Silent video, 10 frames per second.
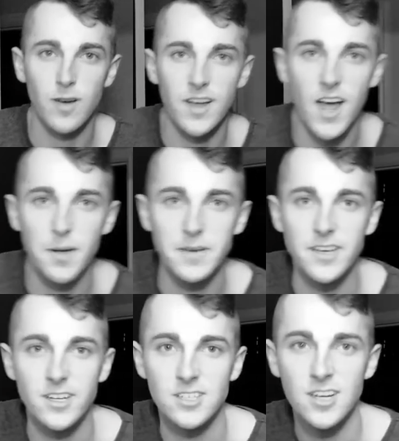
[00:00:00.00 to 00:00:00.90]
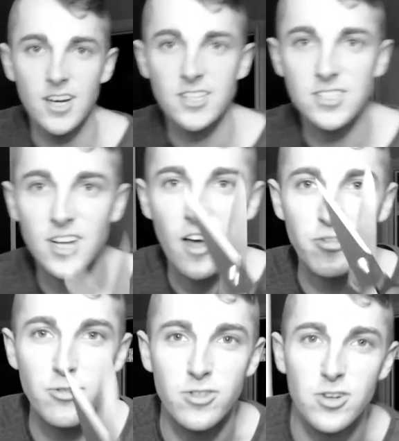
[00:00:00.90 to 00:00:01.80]
why I'm here, to
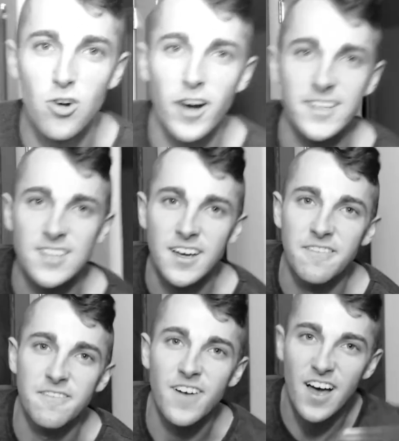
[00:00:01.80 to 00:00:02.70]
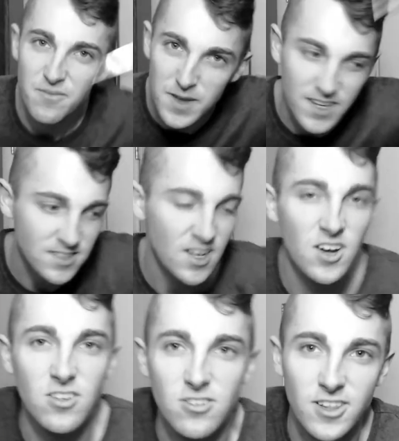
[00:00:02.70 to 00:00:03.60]
cut through the noise, five minutes or